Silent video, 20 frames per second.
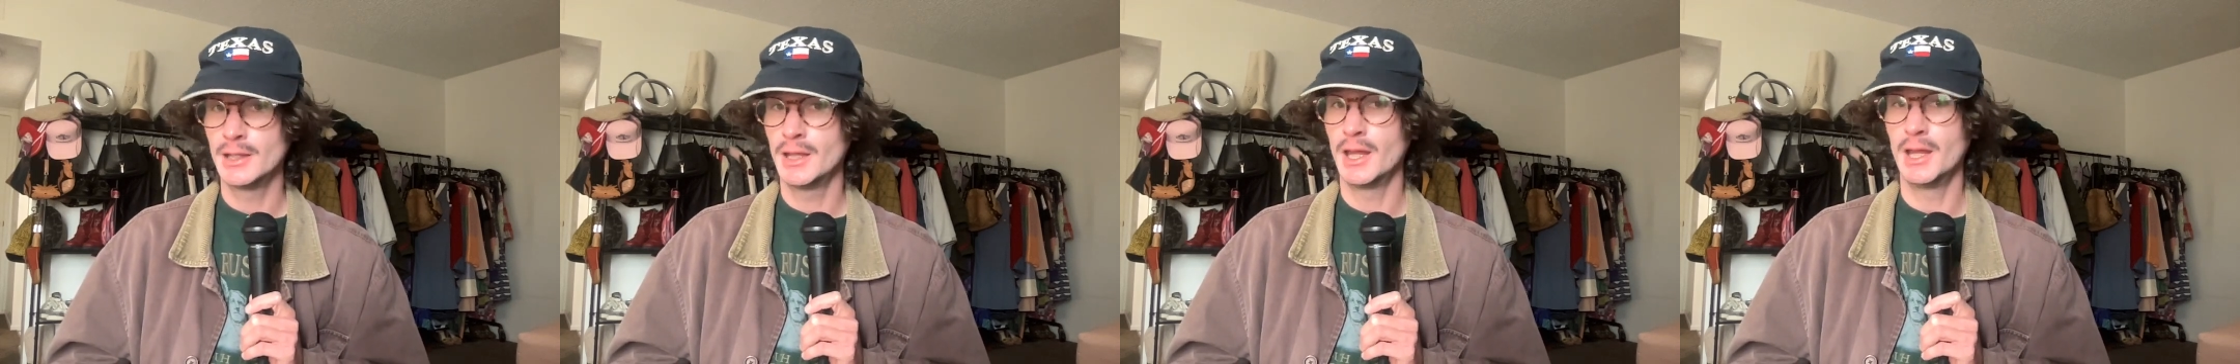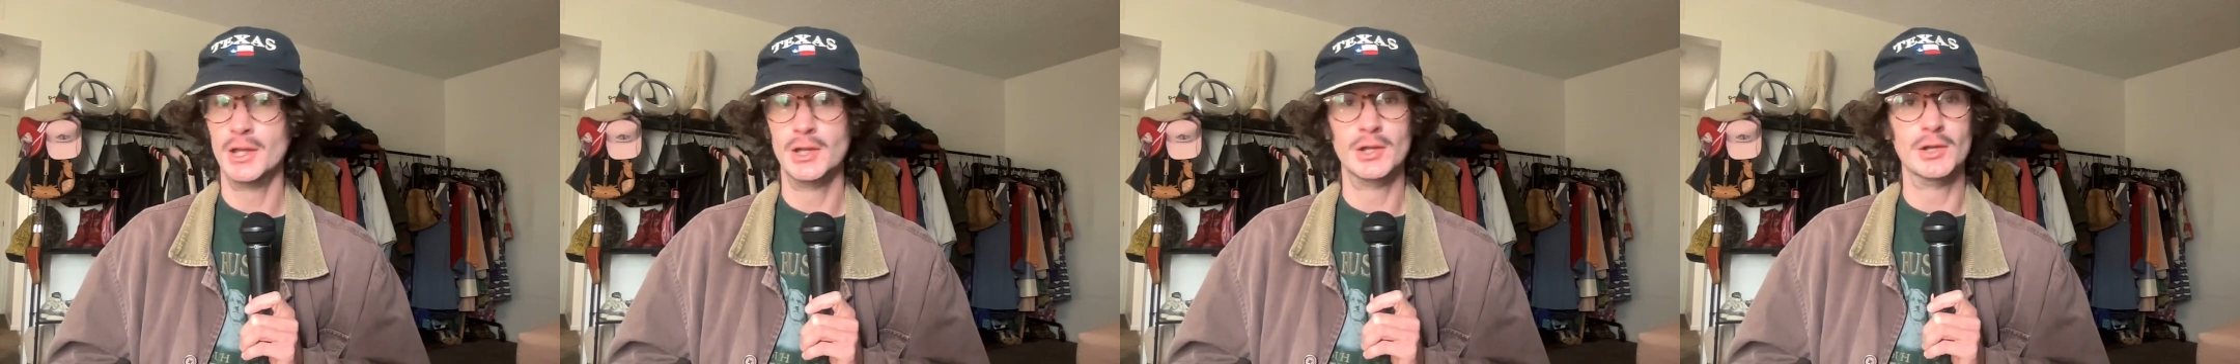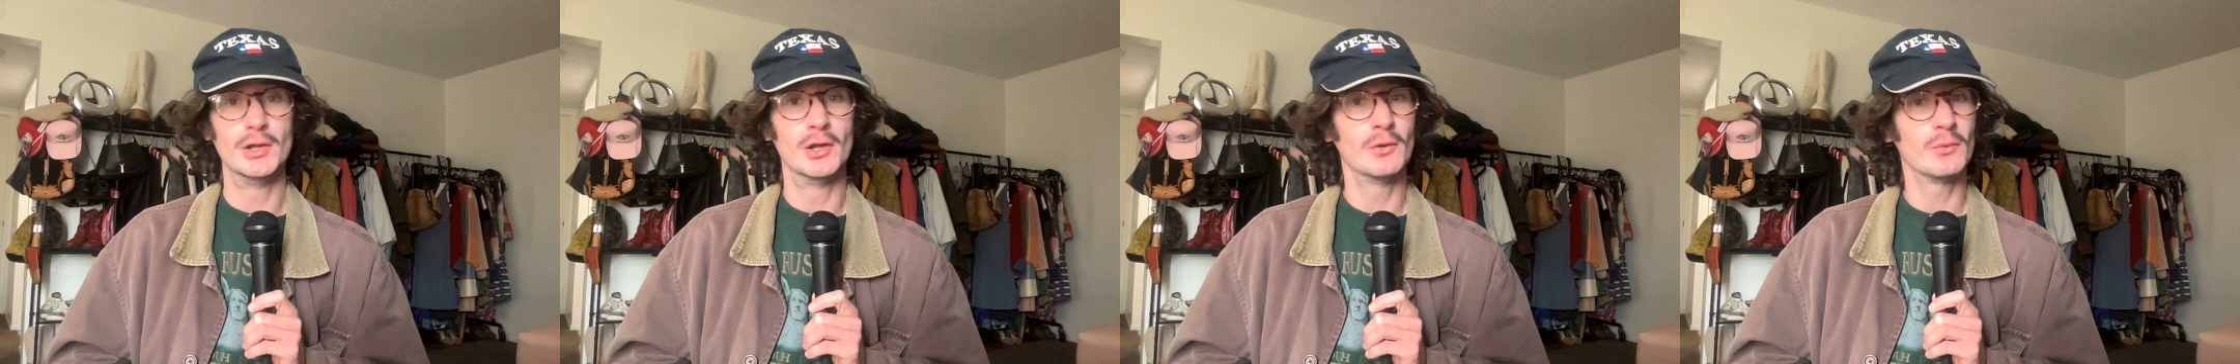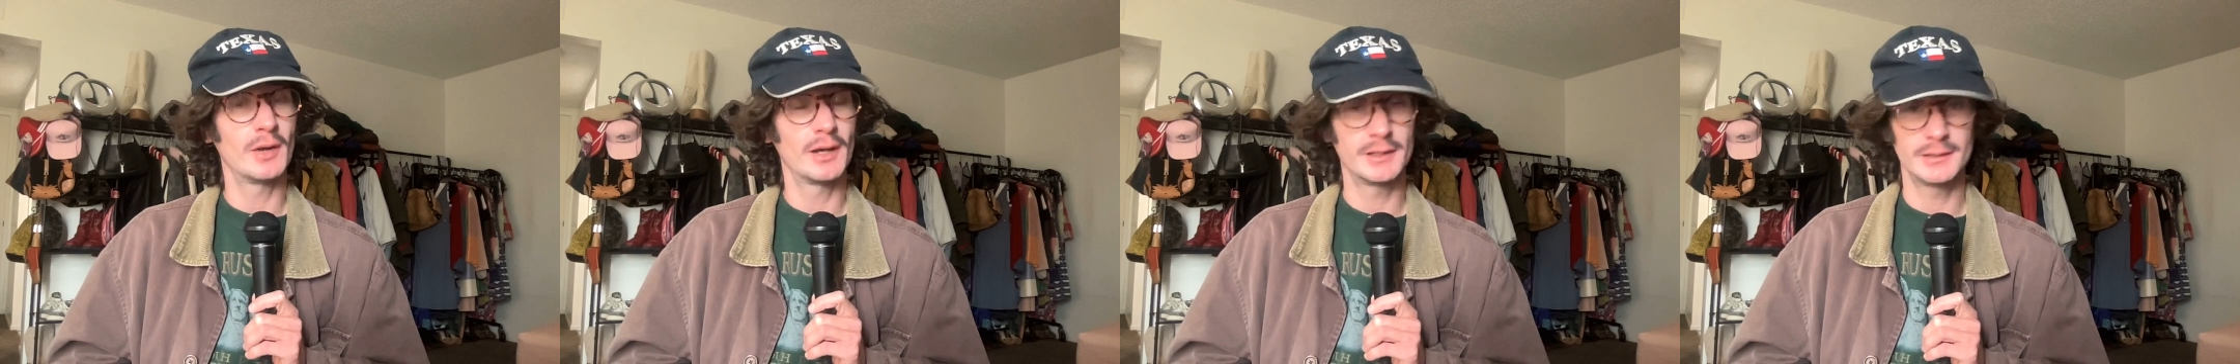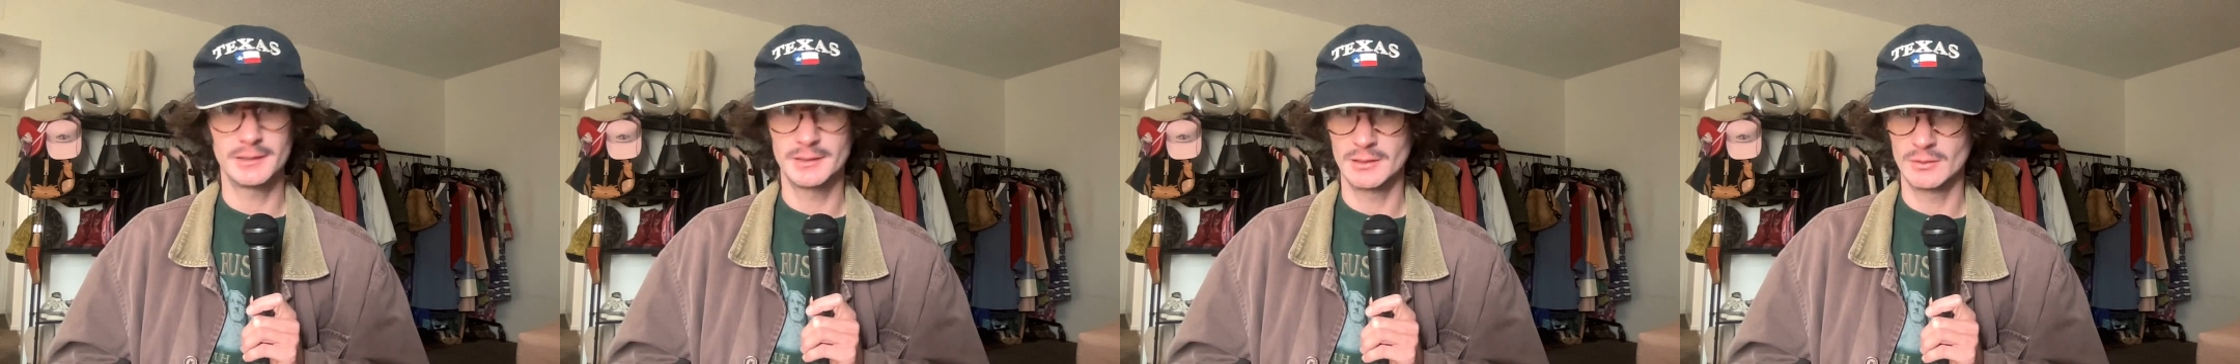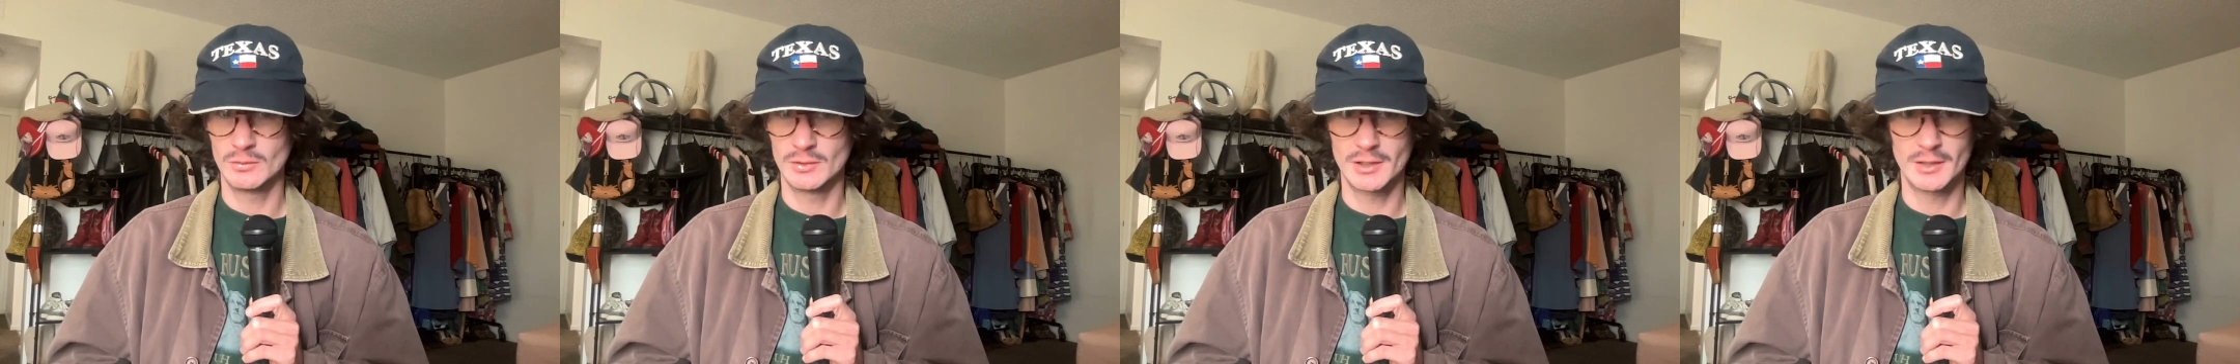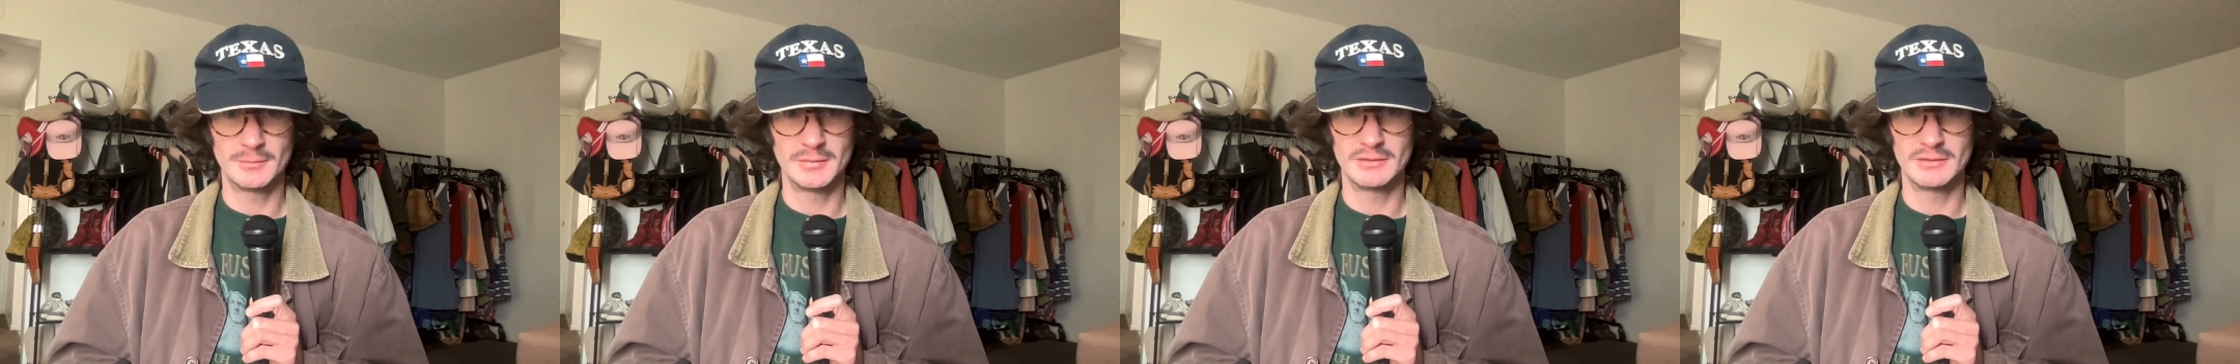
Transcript: and no idea what I'm